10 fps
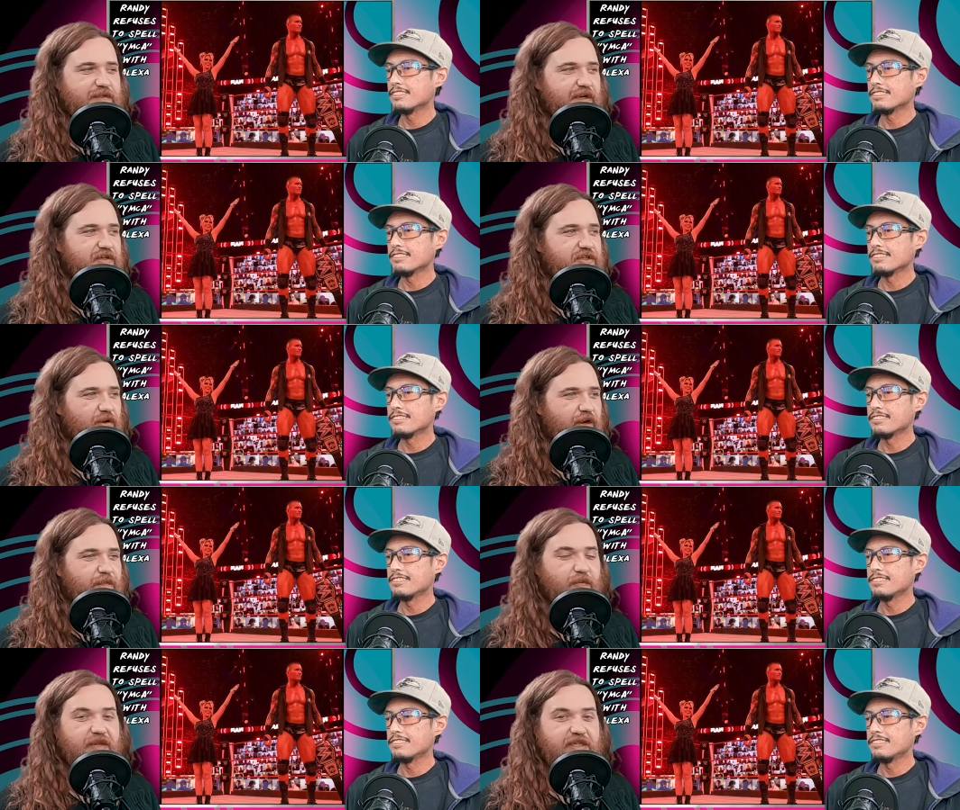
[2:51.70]
Speaker 1: wasn't going to show
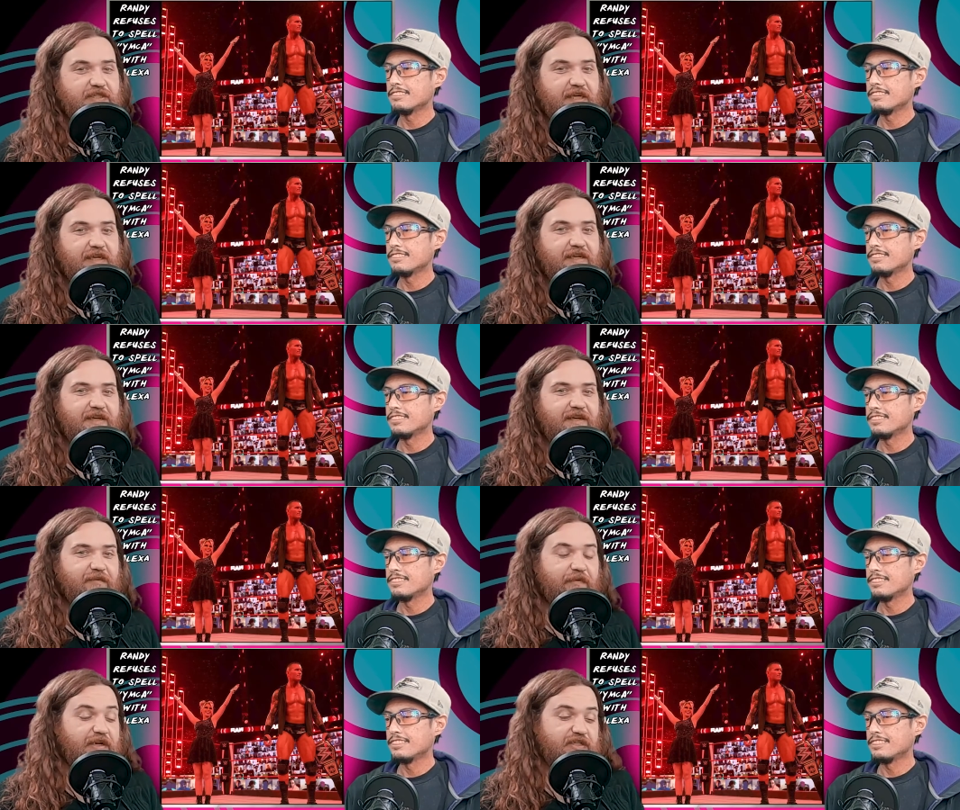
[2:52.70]
up? Were they just like,
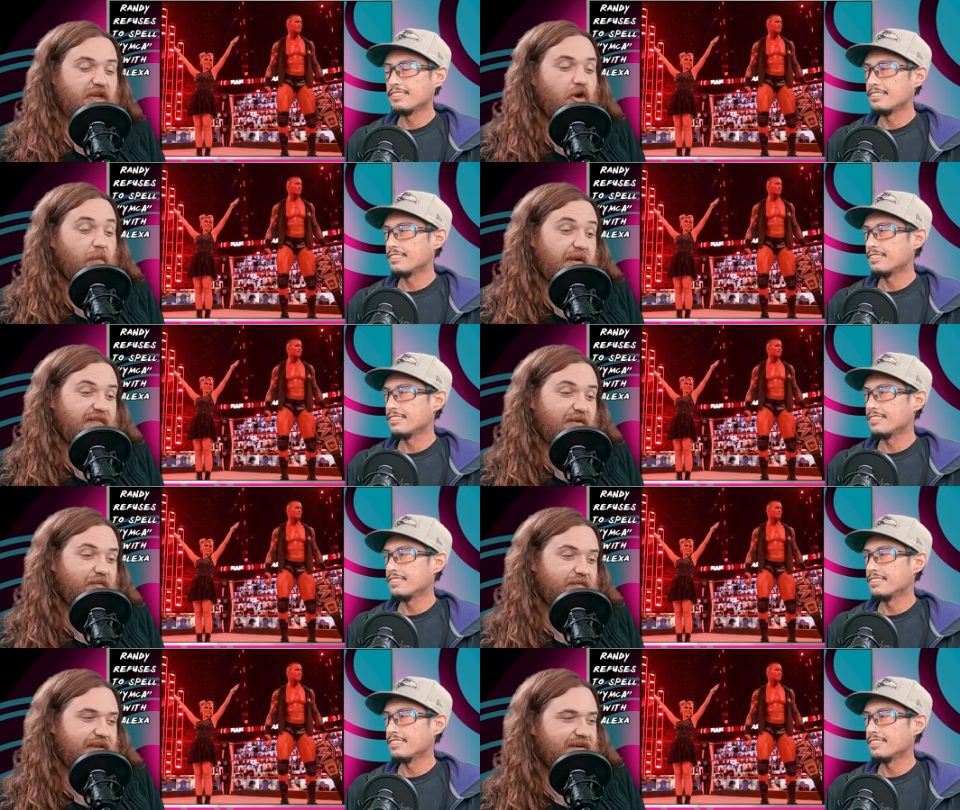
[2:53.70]
were they just hoping that
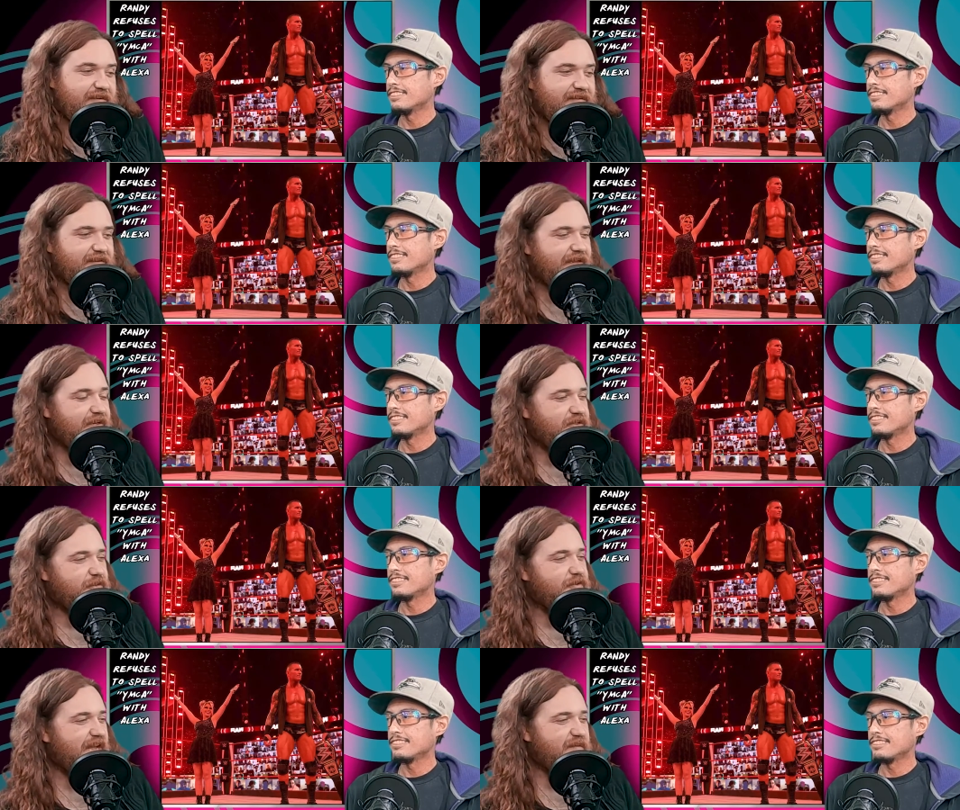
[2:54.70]
that that
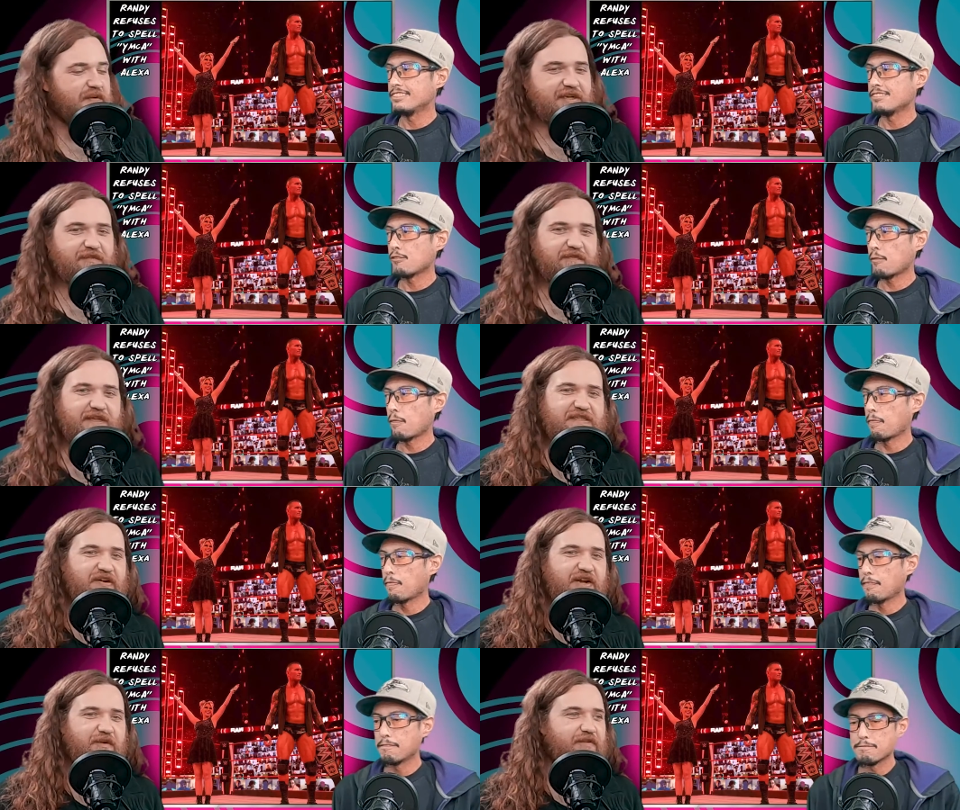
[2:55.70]
Drew came up and did the Fiend's
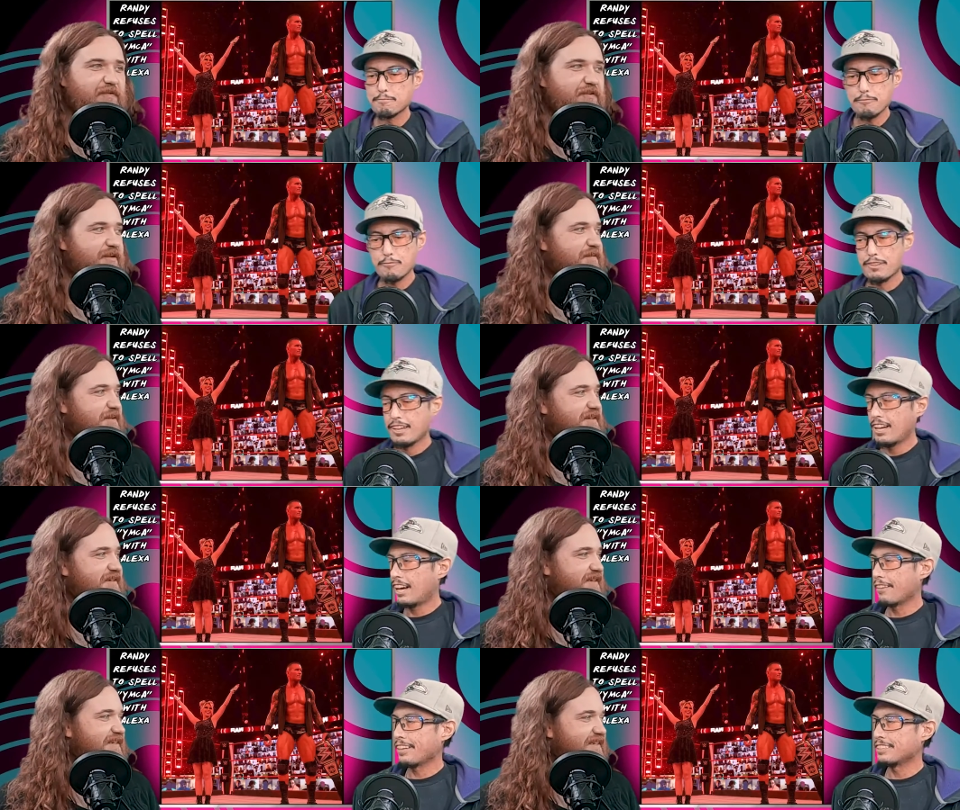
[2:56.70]
dirty work for him? Or
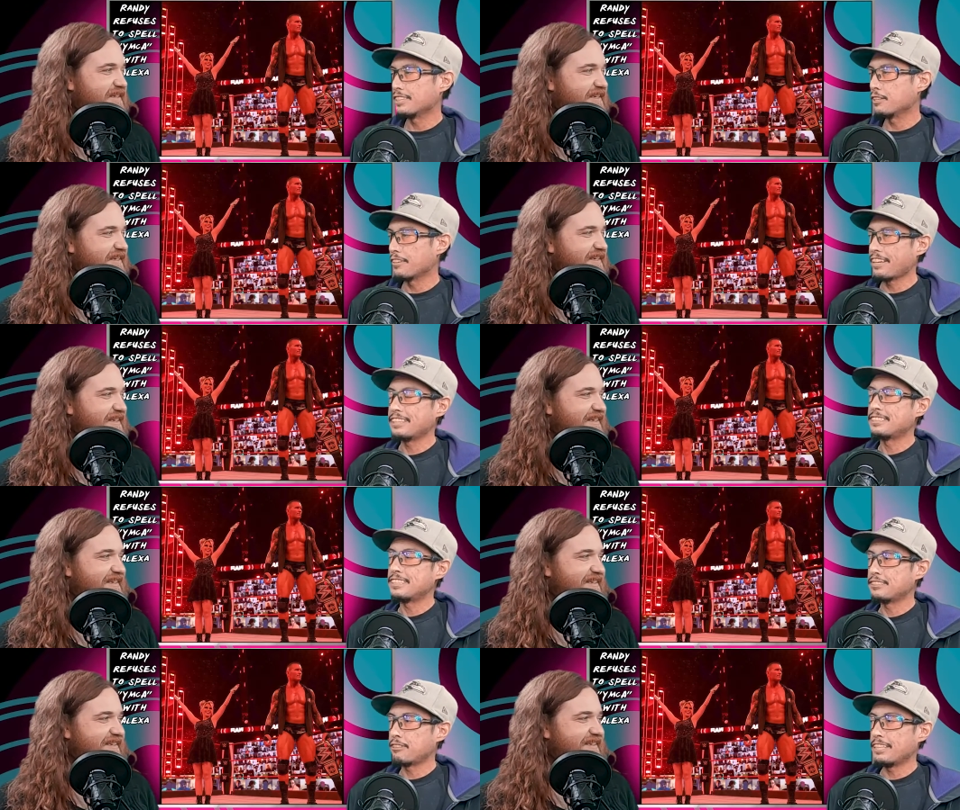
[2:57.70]
Speaker 2: I think so. I think it's
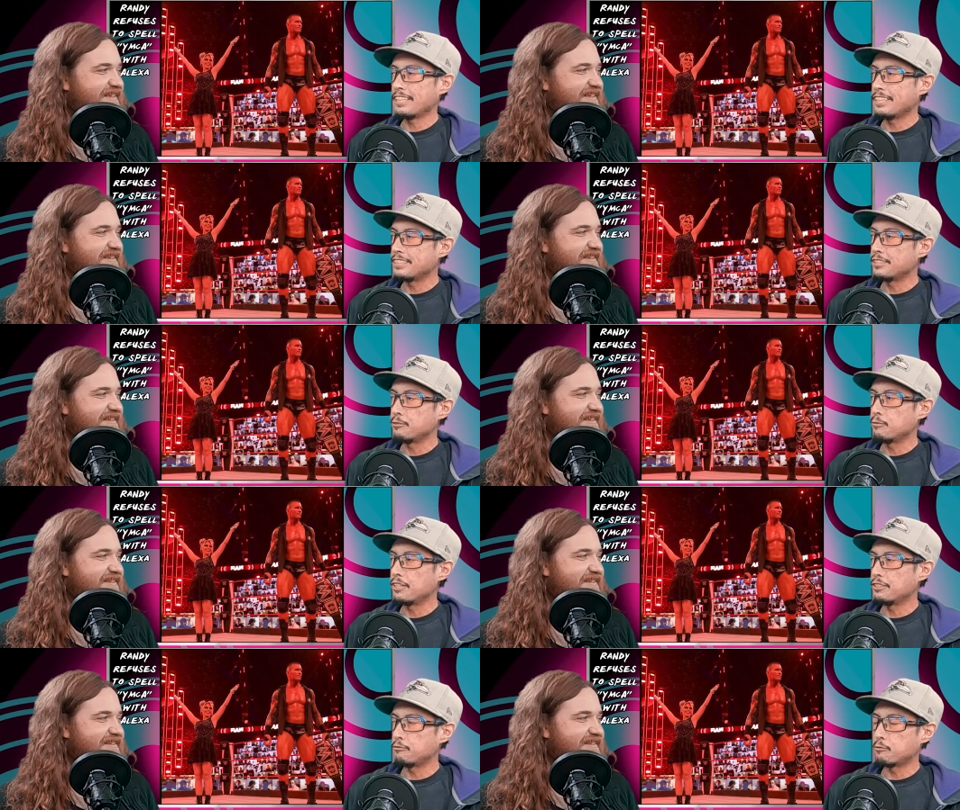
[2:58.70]
just trying to get into
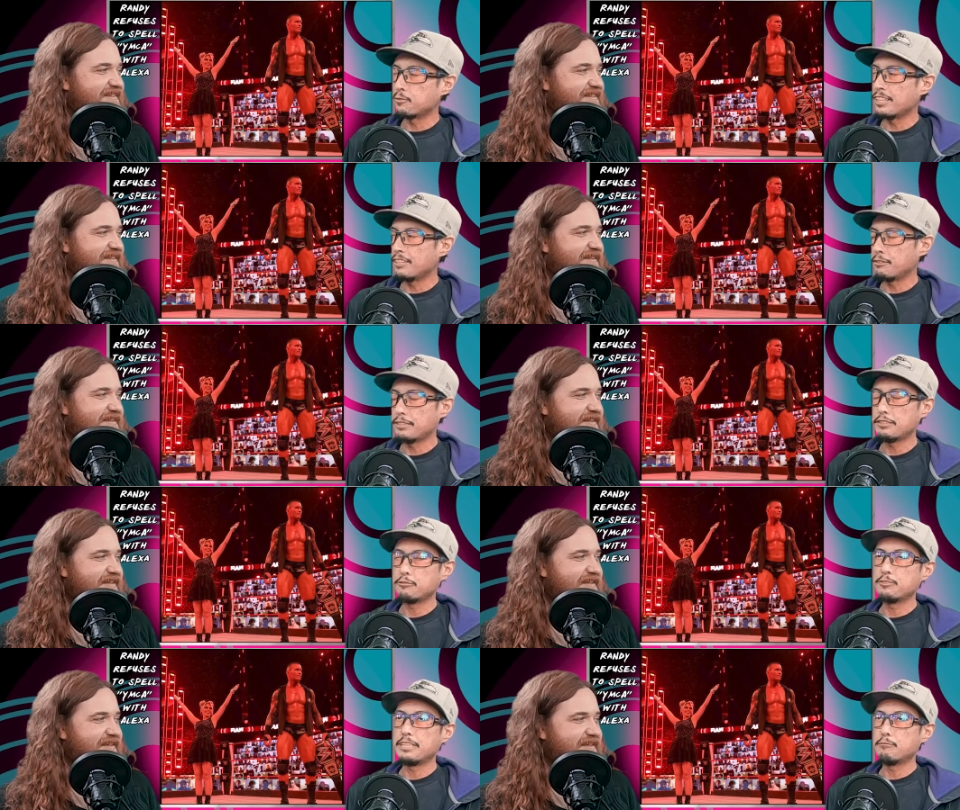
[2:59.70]
uh, Drew's head, or not
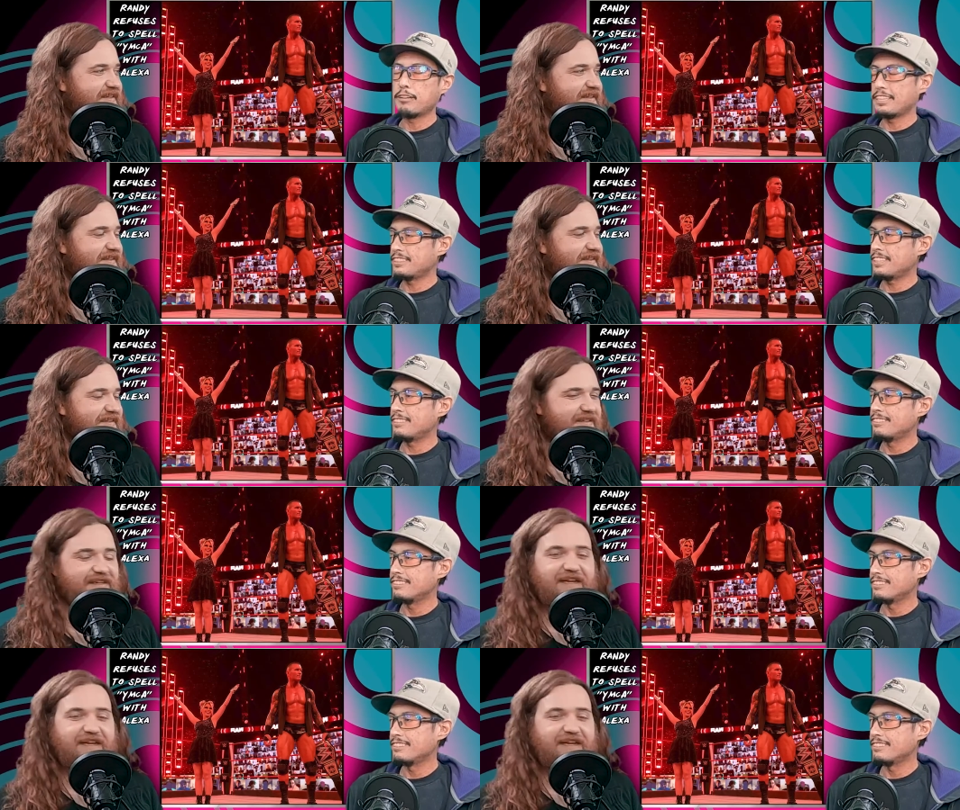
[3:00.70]
Drew's head, Randy's head.